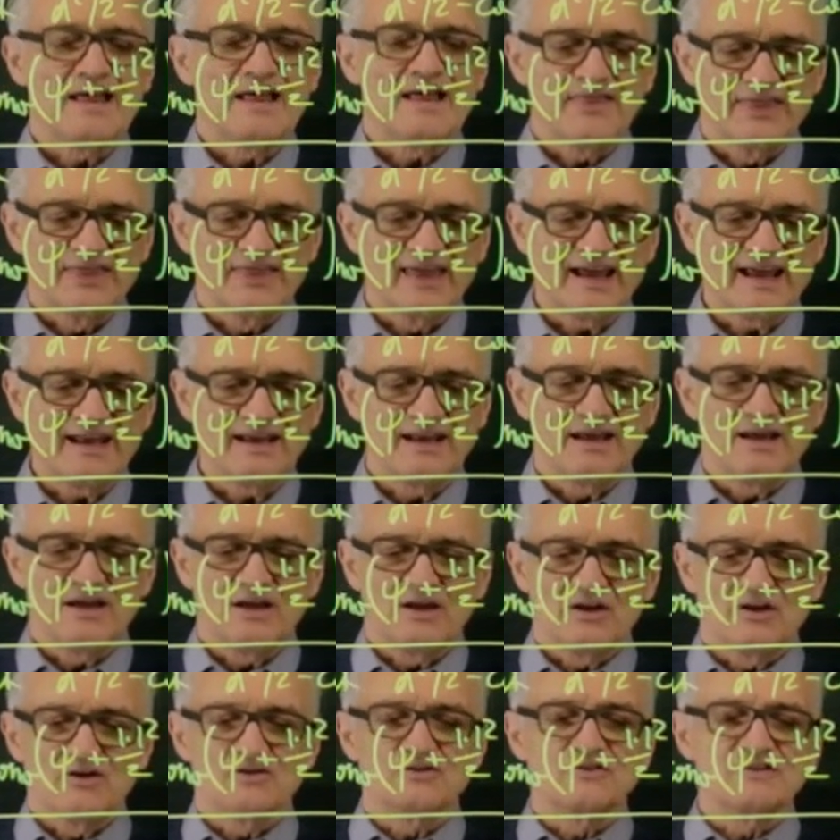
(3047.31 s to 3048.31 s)
then
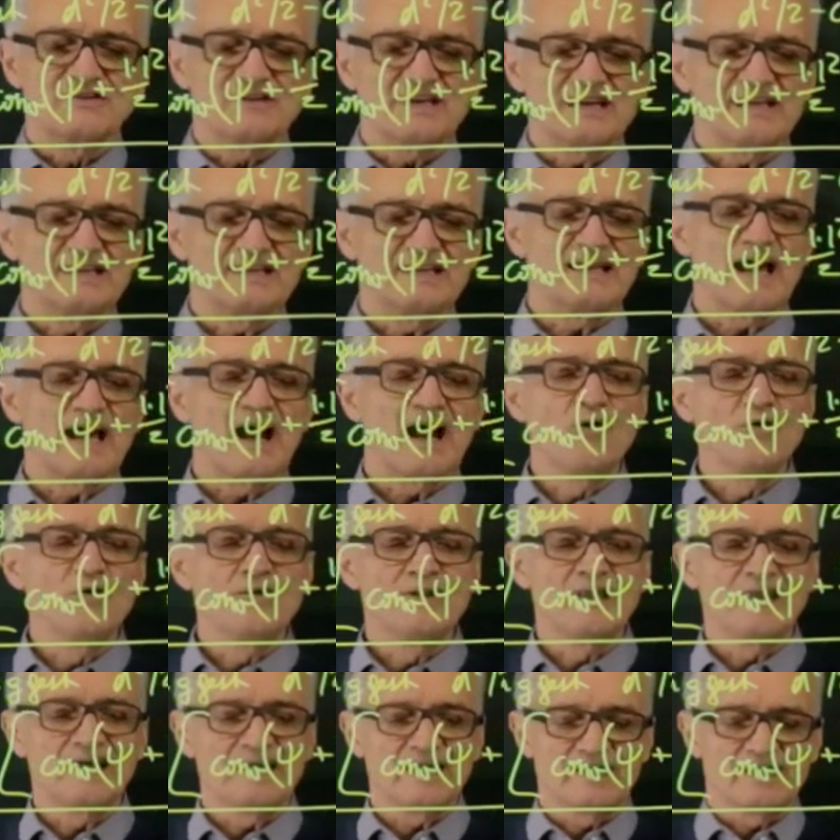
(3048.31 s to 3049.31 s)
you see the
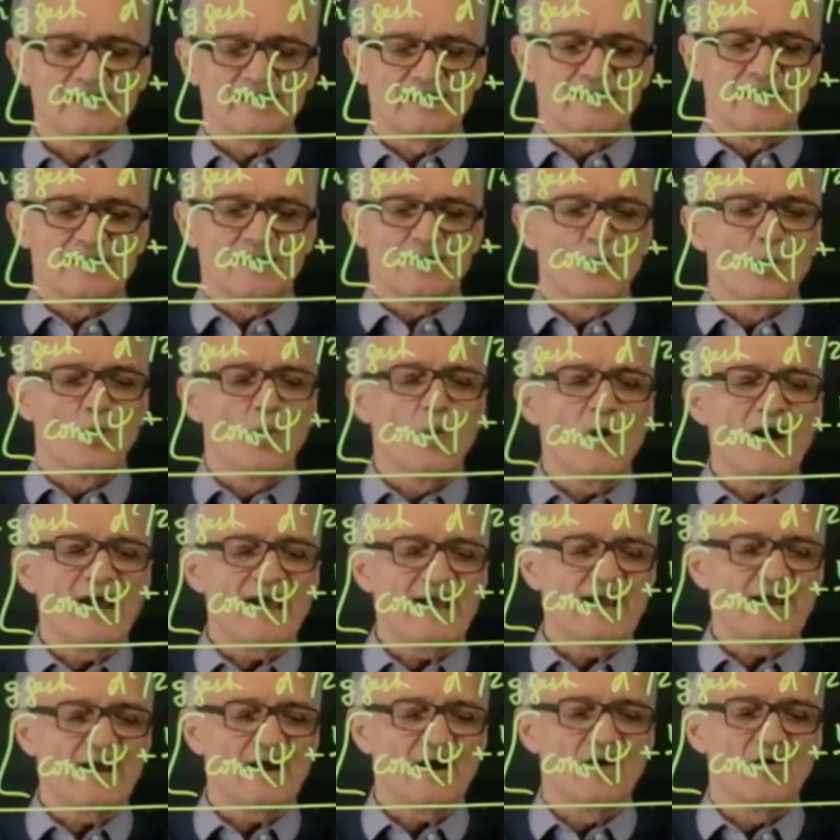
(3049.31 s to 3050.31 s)
only
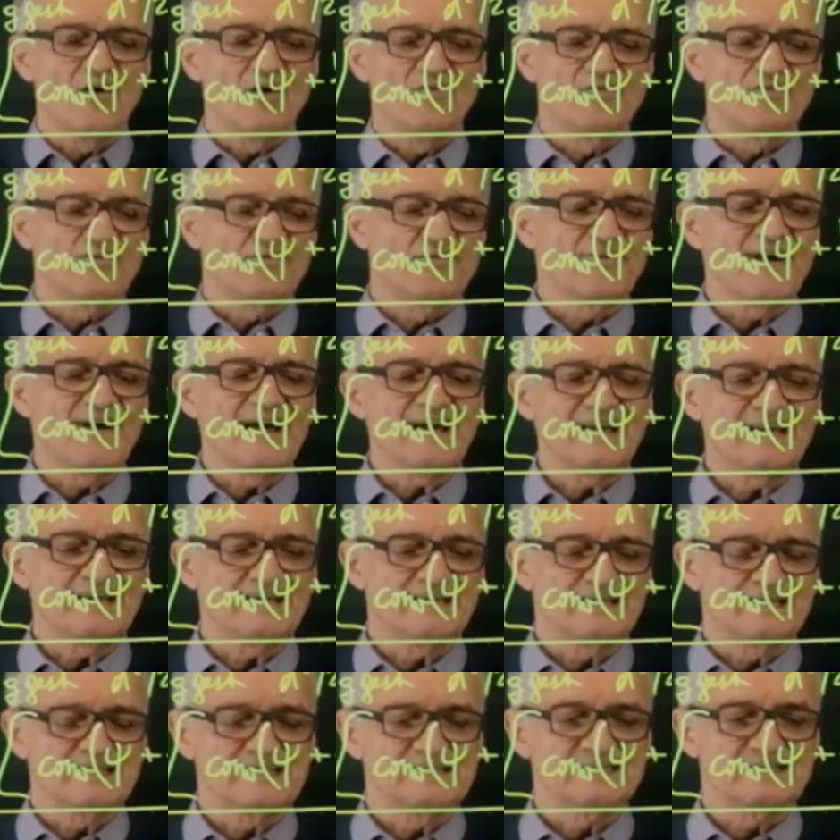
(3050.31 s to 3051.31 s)
way of finding
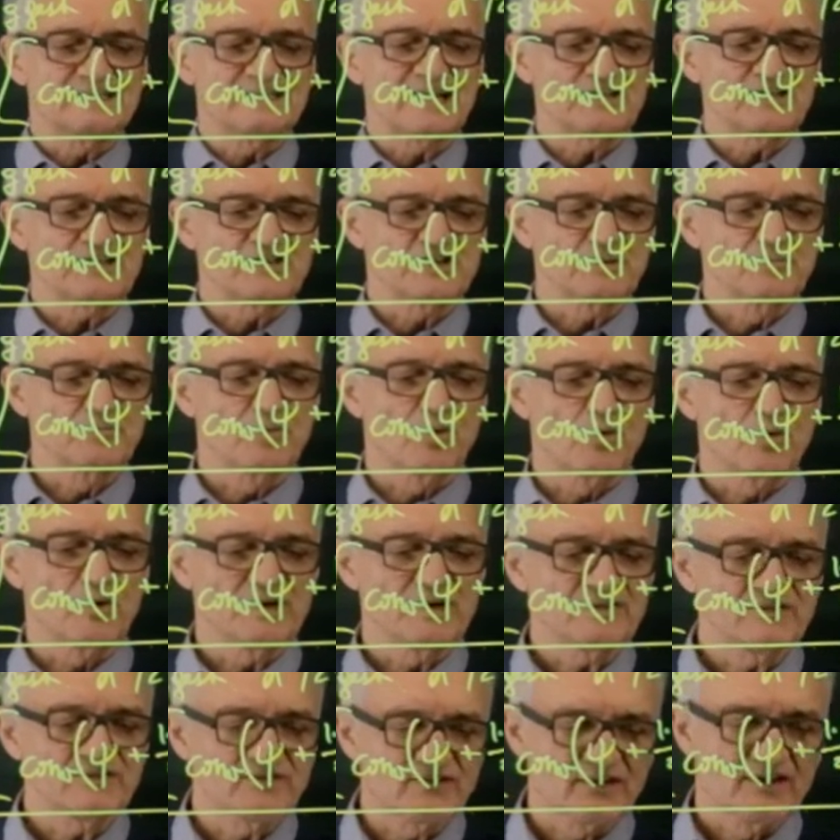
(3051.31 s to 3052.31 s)
these touching
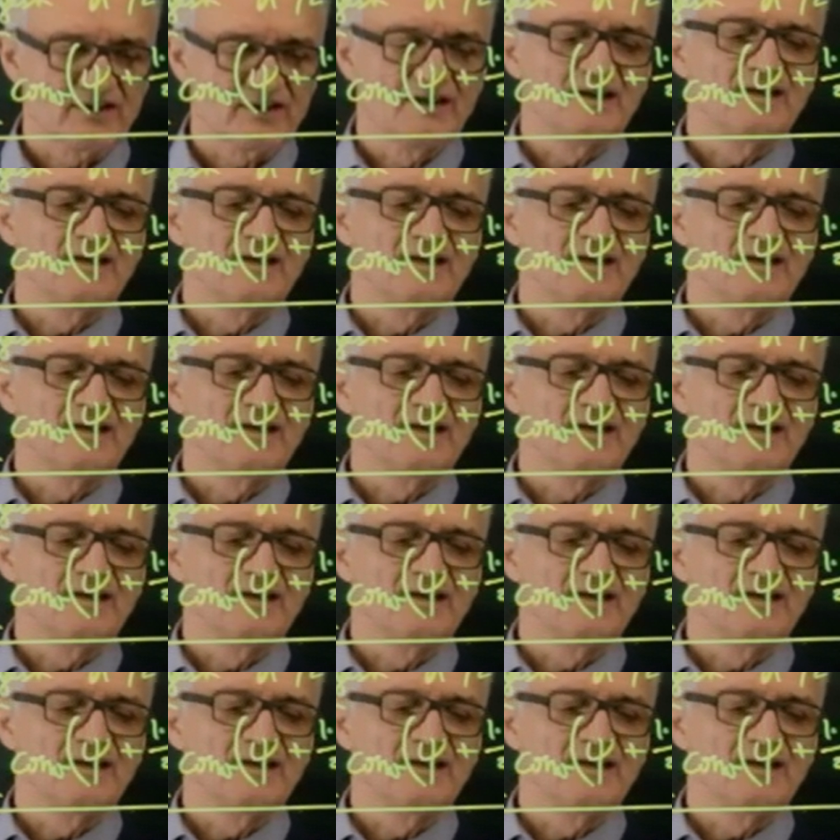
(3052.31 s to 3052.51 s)
points,